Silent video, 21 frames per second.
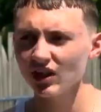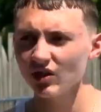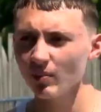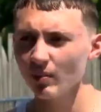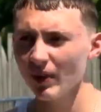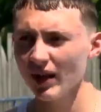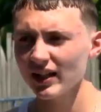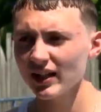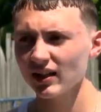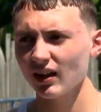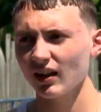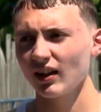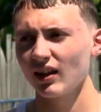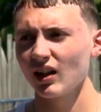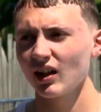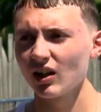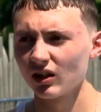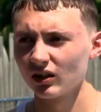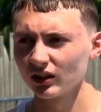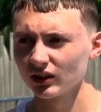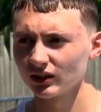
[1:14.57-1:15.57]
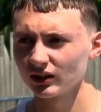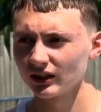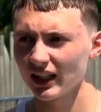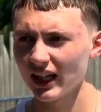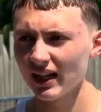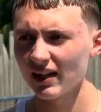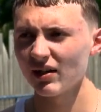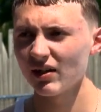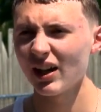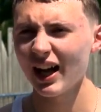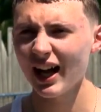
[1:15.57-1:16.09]
basically knowing that
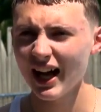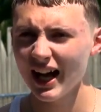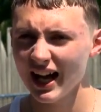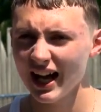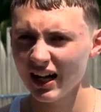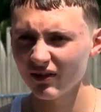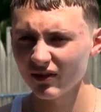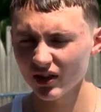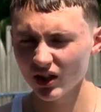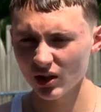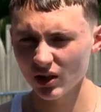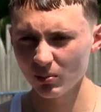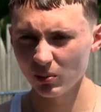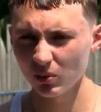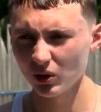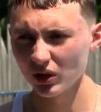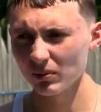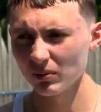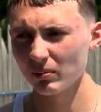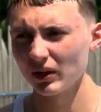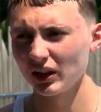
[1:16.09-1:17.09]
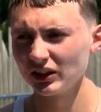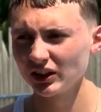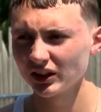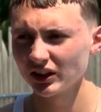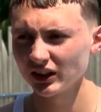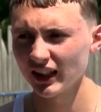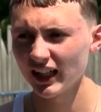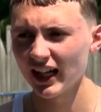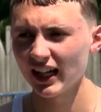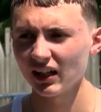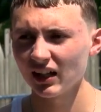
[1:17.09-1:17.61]
I have a supportive person
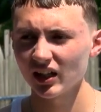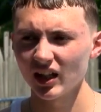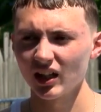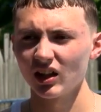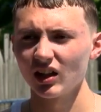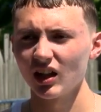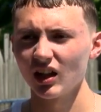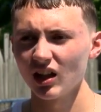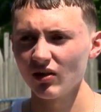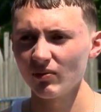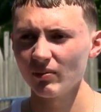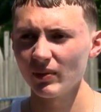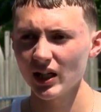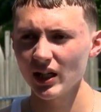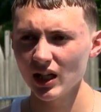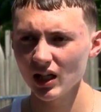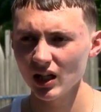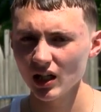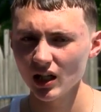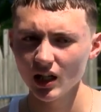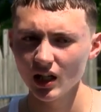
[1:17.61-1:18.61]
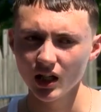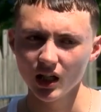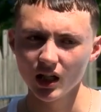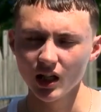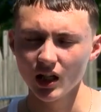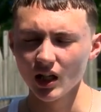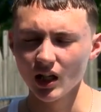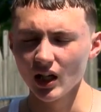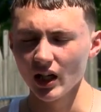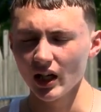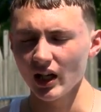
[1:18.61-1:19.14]
that can love me
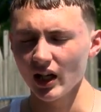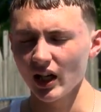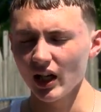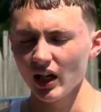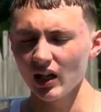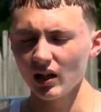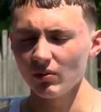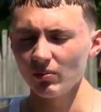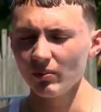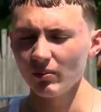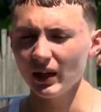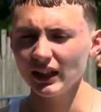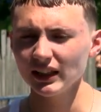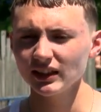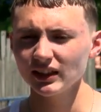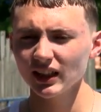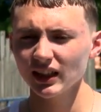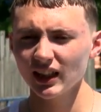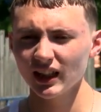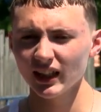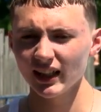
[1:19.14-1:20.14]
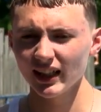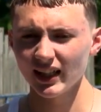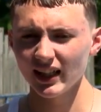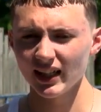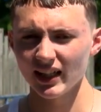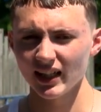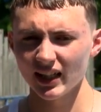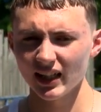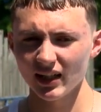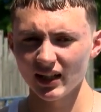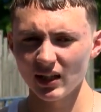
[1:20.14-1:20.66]
and basically
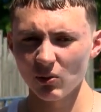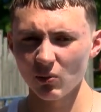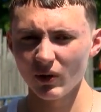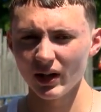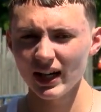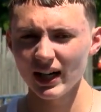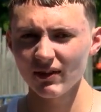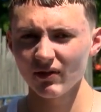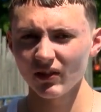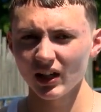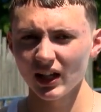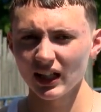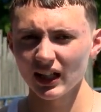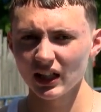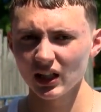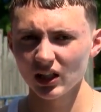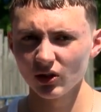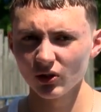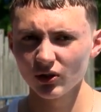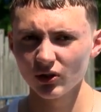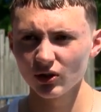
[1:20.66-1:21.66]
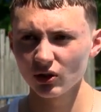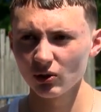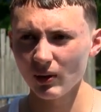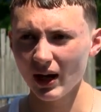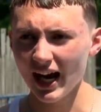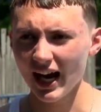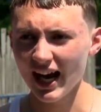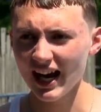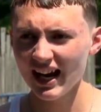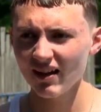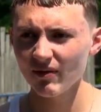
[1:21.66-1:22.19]
whatever I go through
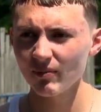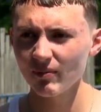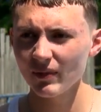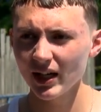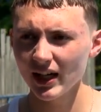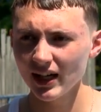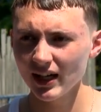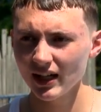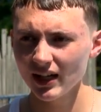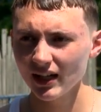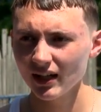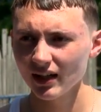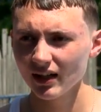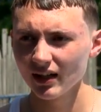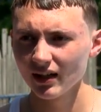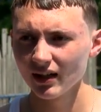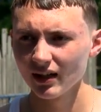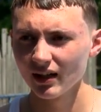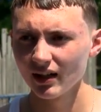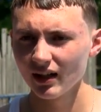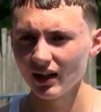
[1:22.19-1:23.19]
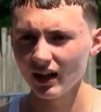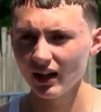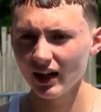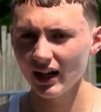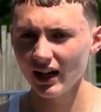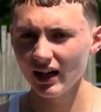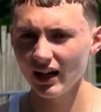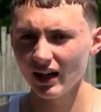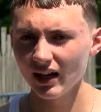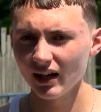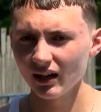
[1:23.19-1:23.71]
have me
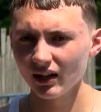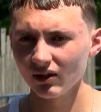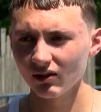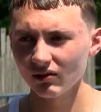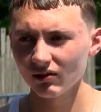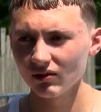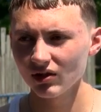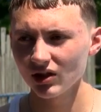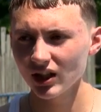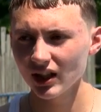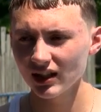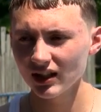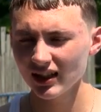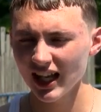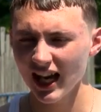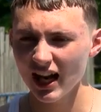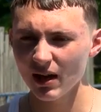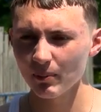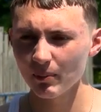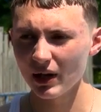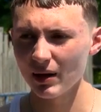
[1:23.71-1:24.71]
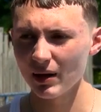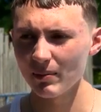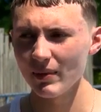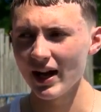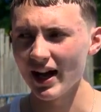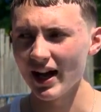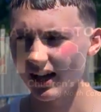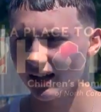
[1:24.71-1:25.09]
and just have my back.